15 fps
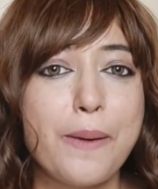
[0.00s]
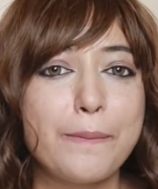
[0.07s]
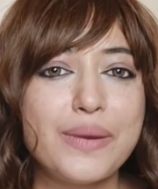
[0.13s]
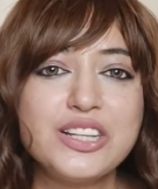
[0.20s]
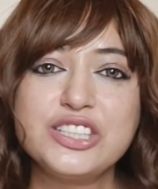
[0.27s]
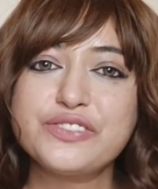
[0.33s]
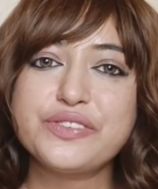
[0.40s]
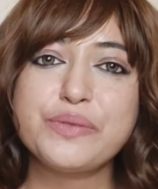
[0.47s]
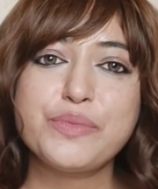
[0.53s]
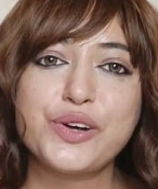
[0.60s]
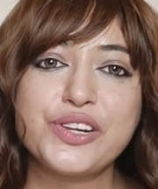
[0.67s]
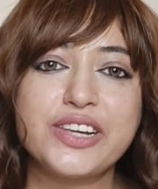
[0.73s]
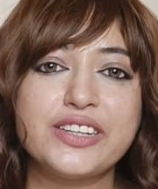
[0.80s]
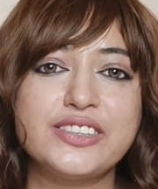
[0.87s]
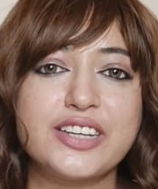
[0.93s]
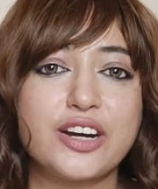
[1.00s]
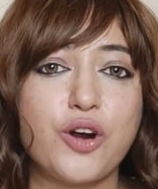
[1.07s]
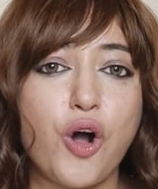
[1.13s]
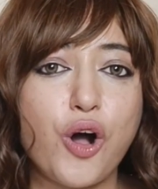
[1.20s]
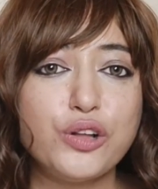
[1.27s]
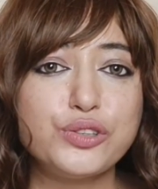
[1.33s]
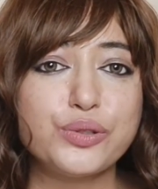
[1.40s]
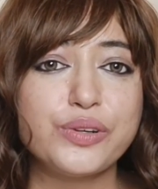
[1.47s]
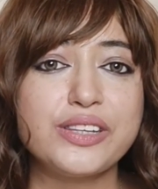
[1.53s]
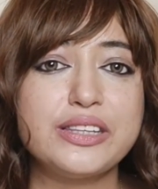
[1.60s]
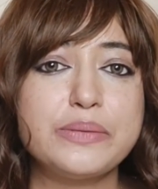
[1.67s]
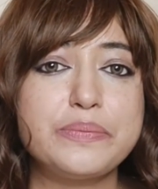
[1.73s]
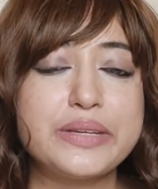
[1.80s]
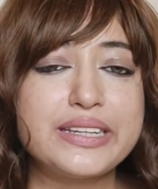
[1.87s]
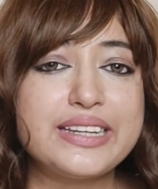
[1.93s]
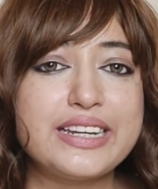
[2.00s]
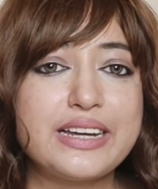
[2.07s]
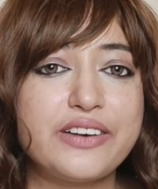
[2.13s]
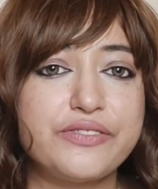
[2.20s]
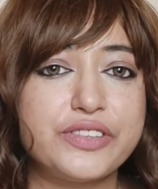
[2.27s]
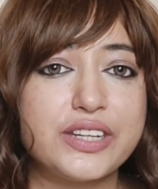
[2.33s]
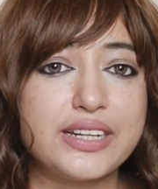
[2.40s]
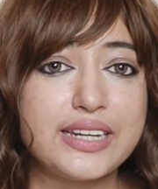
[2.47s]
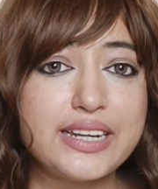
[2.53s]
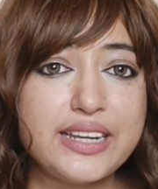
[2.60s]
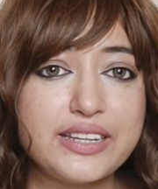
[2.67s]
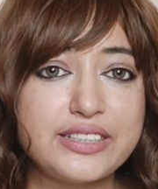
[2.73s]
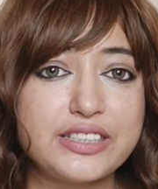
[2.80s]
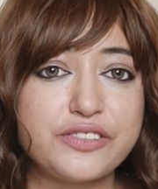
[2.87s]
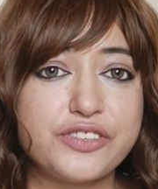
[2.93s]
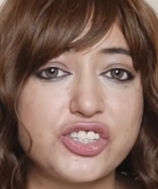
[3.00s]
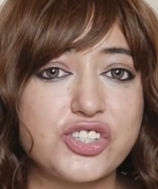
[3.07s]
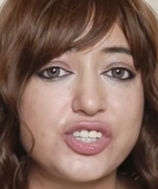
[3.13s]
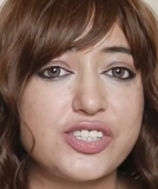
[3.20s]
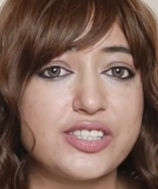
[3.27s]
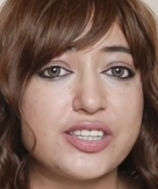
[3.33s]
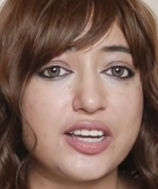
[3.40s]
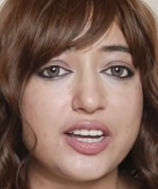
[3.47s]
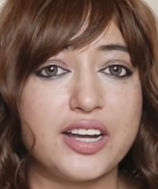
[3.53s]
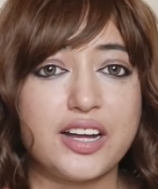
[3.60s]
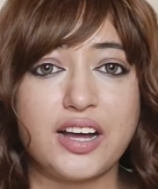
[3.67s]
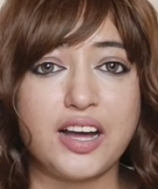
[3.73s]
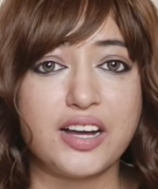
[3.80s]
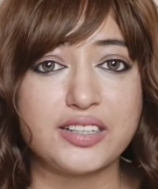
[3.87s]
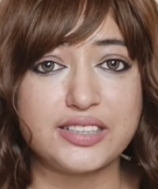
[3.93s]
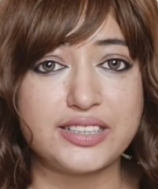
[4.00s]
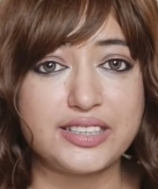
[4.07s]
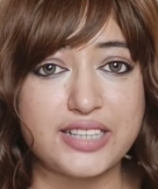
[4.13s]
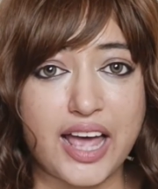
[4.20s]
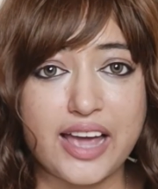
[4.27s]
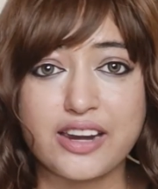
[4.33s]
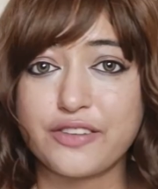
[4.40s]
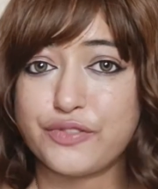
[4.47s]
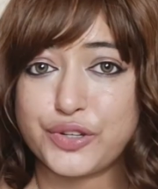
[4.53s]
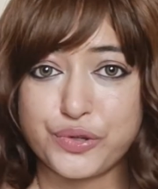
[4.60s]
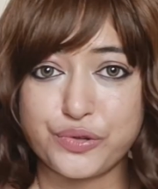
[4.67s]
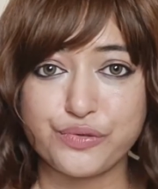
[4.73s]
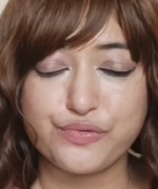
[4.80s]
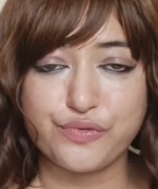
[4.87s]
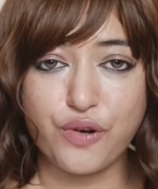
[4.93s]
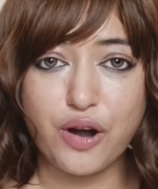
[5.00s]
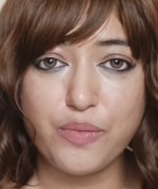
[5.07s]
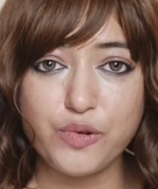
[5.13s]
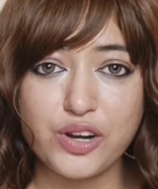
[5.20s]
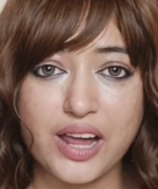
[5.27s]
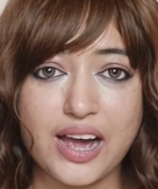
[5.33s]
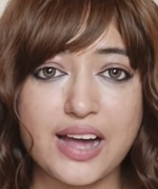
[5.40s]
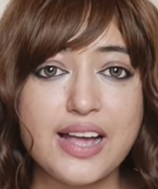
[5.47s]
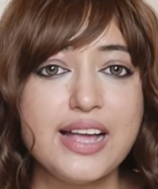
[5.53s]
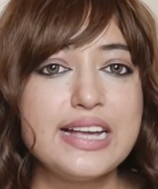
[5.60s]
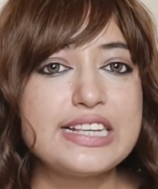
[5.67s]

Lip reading: Bunch of emollients are also in the beginning of the list, which is a sign of a good formula.